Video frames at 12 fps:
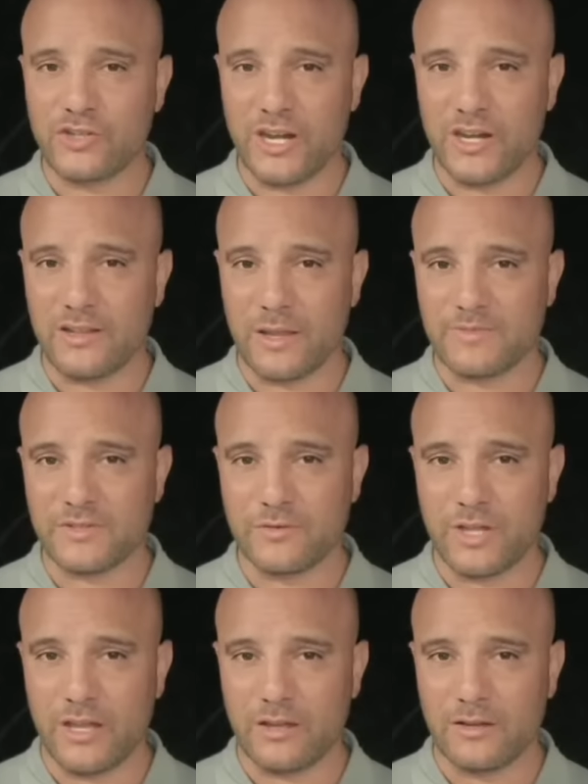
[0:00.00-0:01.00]
changing anytime
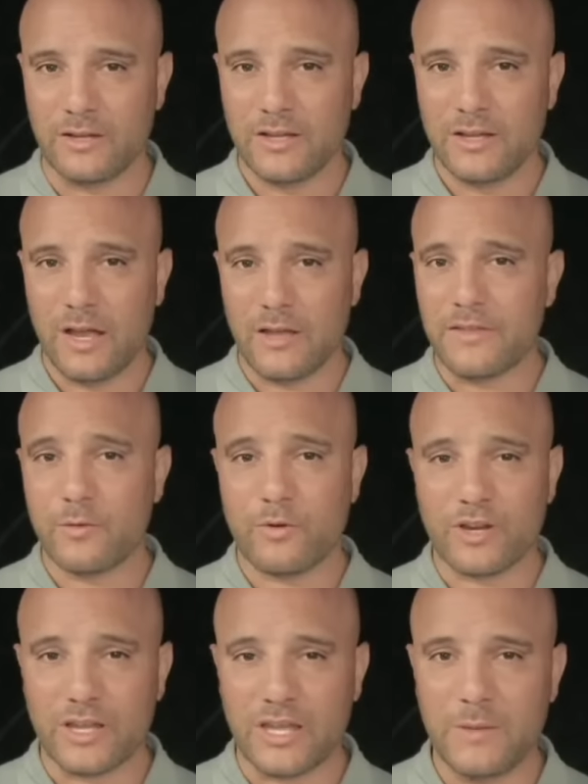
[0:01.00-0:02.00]
soon, Yair. I
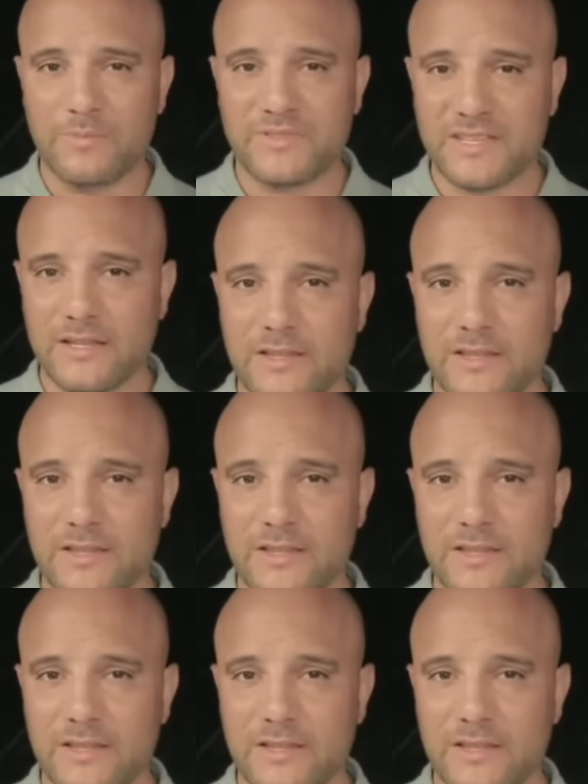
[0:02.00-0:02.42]
think we're going to keep